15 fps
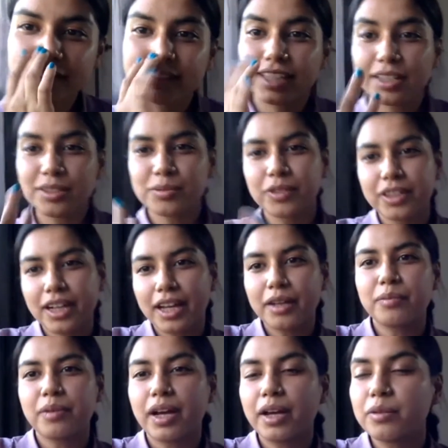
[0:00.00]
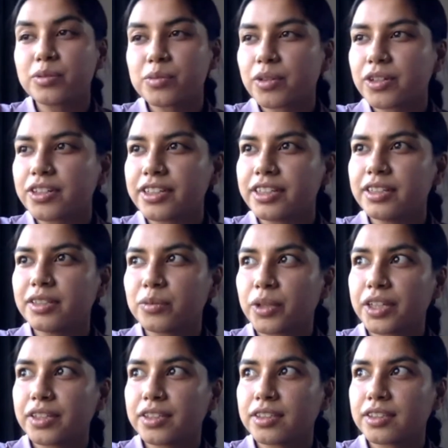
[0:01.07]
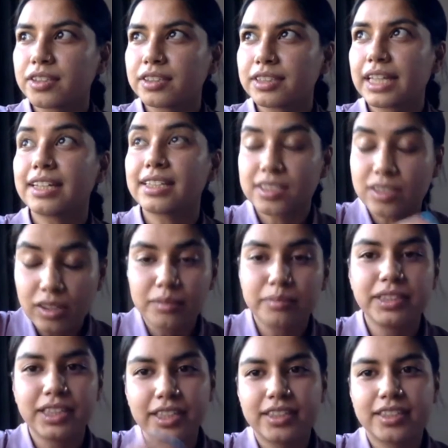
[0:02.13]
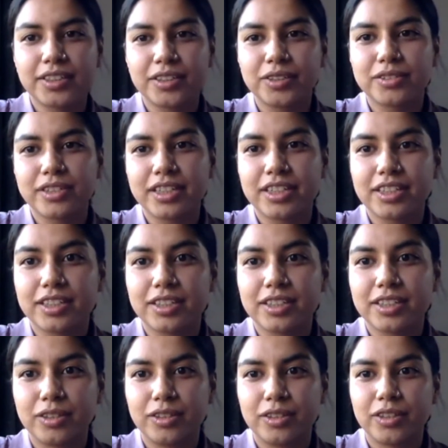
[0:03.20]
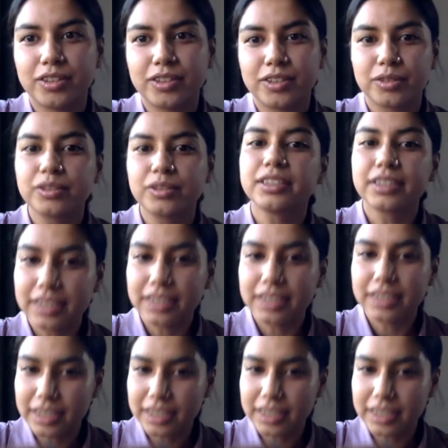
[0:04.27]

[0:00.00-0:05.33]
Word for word: that's what I, I was wondering whether that has culminated into anything or not. You know, they,